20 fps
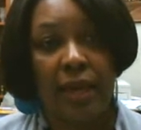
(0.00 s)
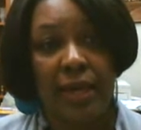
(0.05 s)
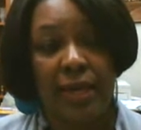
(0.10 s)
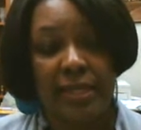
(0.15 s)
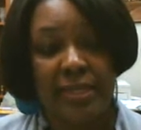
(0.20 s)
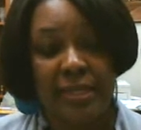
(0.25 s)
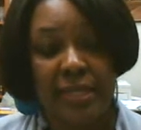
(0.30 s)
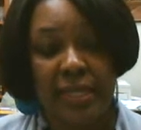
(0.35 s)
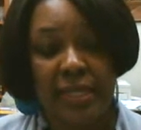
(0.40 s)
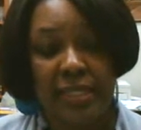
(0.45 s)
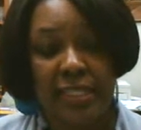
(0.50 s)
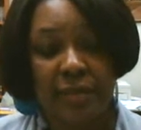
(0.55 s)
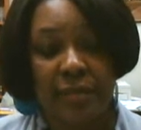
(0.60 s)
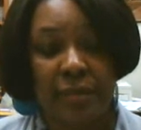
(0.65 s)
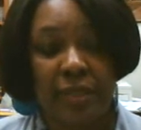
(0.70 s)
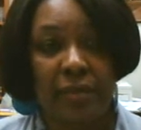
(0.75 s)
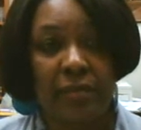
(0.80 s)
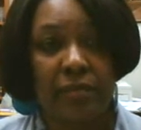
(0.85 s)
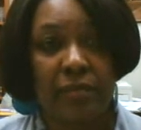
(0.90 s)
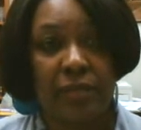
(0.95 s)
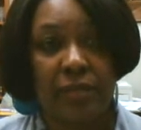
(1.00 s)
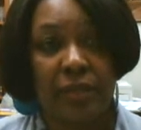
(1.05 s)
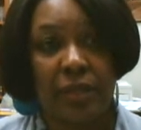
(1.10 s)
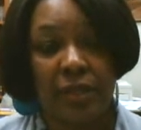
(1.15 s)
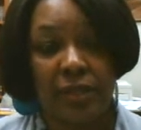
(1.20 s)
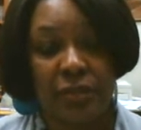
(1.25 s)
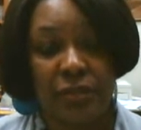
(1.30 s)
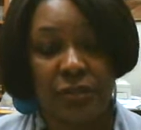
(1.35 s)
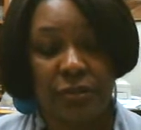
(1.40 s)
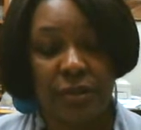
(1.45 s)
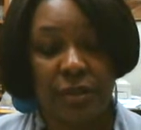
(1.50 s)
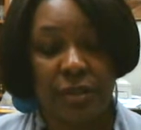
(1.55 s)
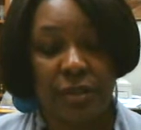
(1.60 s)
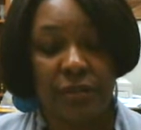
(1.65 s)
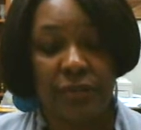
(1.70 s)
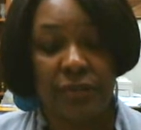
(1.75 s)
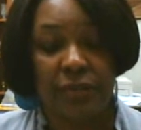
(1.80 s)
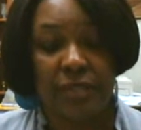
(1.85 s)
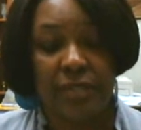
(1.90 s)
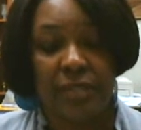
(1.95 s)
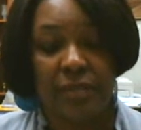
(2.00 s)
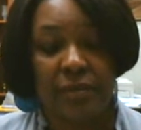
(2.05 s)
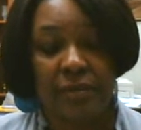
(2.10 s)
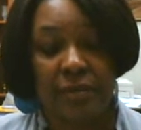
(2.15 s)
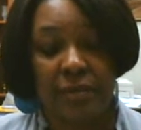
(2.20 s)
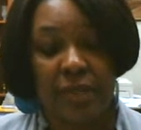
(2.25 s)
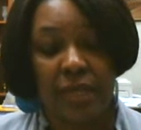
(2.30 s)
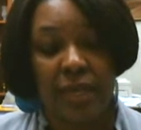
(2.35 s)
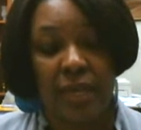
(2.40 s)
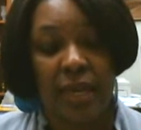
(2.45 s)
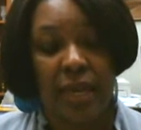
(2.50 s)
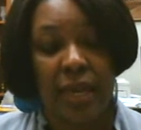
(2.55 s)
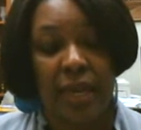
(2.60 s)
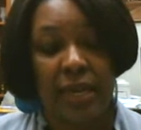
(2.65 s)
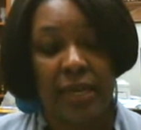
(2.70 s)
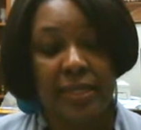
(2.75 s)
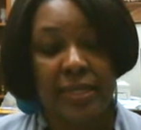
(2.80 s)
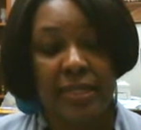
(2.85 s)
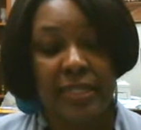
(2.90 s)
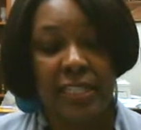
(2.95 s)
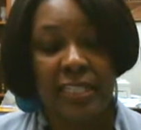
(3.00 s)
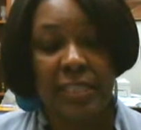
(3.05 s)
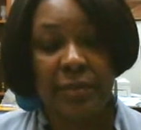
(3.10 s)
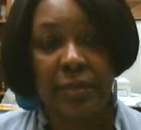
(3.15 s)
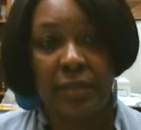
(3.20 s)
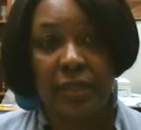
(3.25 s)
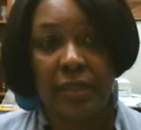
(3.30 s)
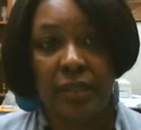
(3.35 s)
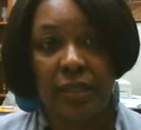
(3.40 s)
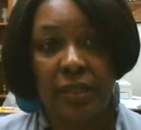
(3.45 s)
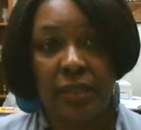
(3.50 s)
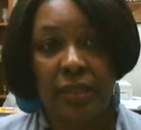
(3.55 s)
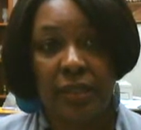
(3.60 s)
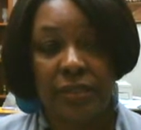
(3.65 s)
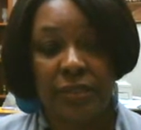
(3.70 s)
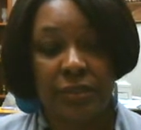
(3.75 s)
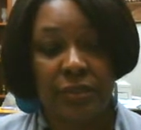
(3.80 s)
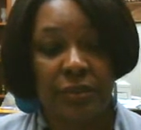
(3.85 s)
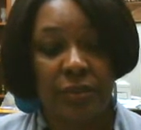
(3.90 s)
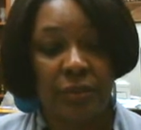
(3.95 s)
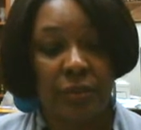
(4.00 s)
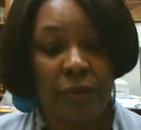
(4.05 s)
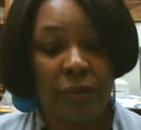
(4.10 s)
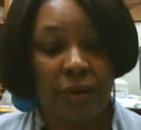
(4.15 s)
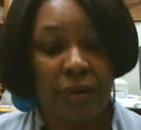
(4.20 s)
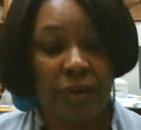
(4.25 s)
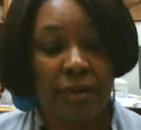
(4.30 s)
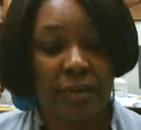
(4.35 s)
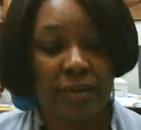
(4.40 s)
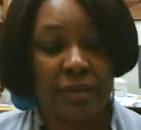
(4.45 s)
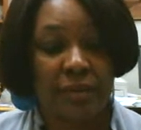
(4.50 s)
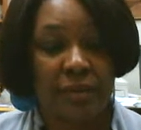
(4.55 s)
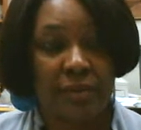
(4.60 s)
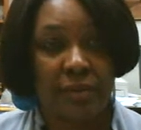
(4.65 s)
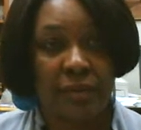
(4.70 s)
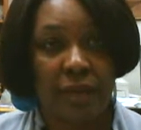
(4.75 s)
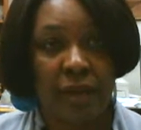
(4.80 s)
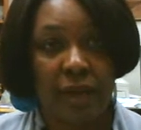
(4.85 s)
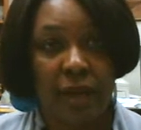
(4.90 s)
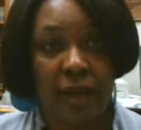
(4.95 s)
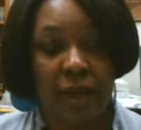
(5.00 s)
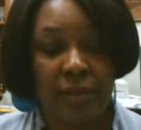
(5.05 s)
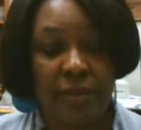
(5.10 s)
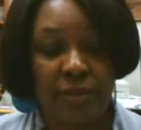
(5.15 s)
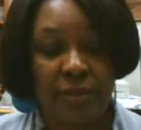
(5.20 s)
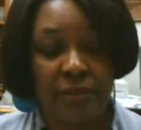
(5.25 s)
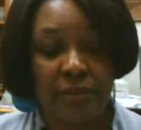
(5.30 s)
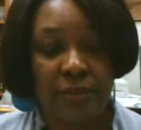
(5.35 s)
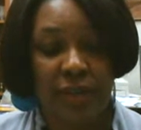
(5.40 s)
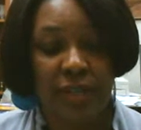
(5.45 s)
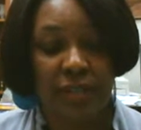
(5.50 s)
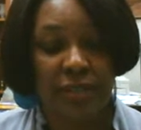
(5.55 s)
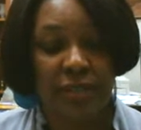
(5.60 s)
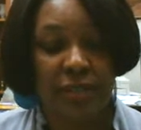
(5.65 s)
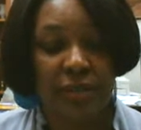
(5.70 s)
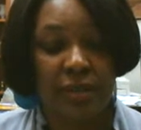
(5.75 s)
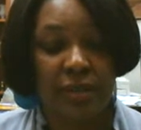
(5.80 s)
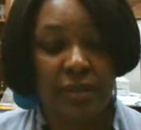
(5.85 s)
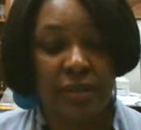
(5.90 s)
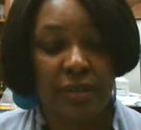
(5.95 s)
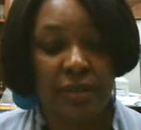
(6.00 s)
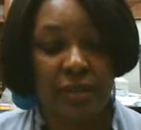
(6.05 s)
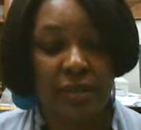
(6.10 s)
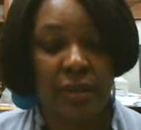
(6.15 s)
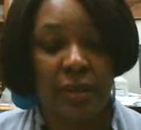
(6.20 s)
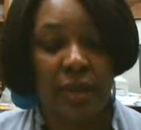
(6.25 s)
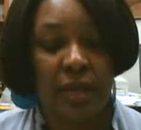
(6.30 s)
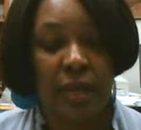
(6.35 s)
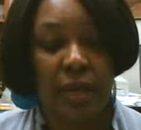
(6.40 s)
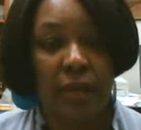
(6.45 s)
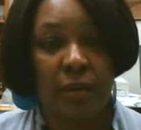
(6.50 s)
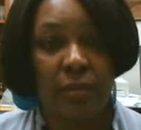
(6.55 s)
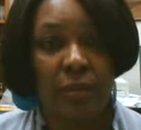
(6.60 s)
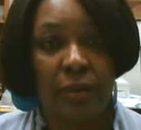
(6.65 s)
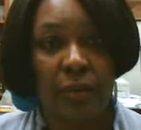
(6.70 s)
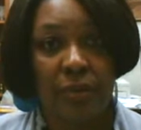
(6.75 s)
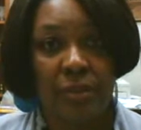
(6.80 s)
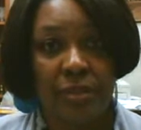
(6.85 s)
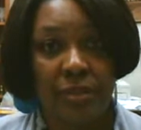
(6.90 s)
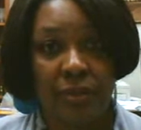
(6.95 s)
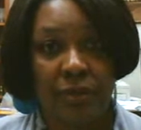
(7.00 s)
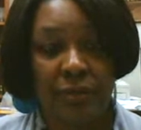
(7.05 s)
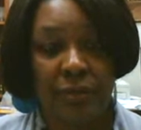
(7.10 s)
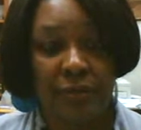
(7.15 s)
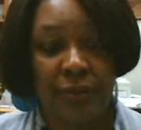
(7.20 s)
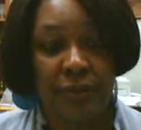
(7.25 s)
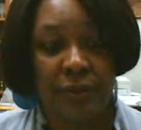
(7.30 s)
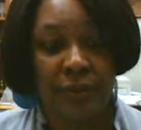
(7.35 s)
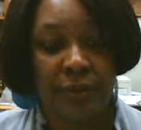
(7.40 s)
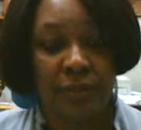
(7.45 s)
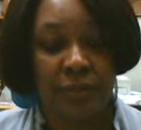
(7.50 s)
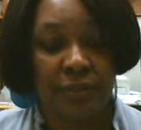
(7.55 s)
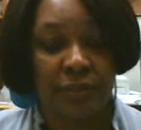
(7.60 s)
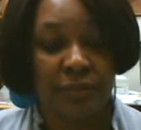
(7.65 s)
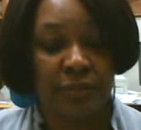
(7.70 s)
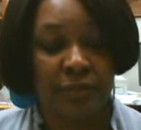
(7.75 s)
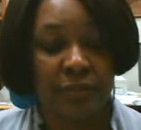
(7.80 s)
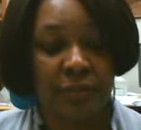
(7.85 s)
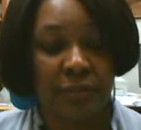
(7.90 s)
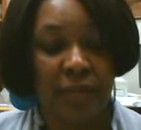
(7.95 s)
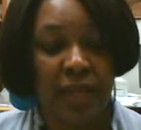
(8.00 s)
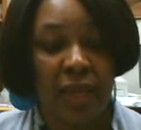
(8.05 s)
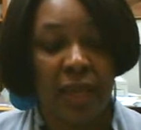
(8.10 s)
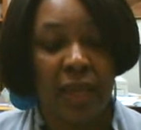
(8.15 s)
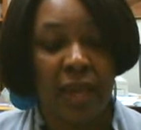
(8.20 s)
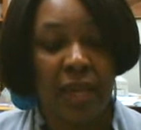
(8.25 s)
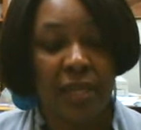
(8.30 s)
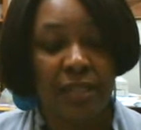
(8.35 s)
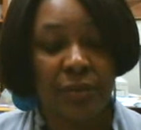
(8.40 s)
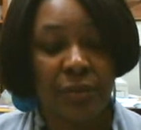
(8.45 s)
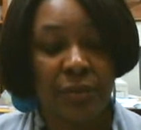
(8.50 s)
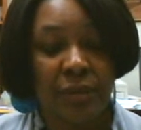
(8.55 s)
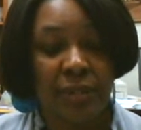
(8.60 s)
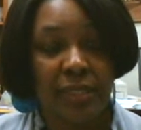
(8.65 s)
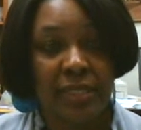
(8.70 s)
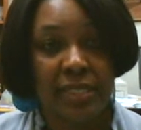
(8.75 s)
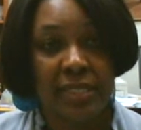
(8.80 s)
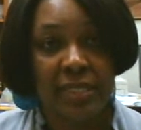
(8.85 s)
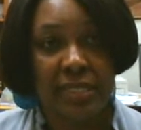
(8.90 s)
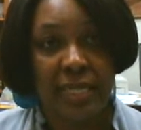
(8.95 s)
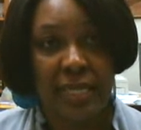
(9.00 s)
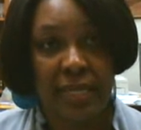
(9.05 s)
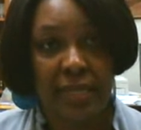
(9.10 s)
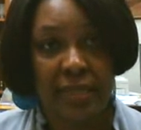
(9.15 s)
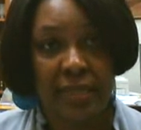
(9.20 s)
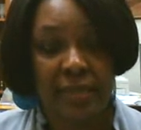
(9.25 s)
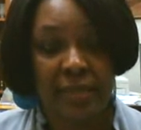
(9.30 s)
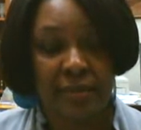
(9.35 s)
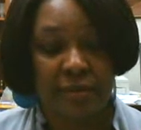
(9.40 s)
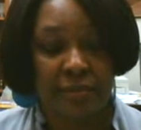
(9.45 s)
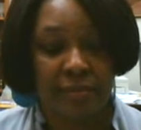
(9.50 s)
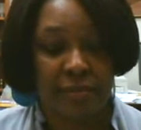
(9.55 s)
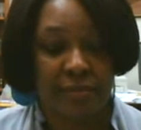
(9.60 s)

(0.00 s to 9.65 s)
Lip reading: Assessment. Constructivist. Assessment includes student works, observations, and points of view, as well as tests.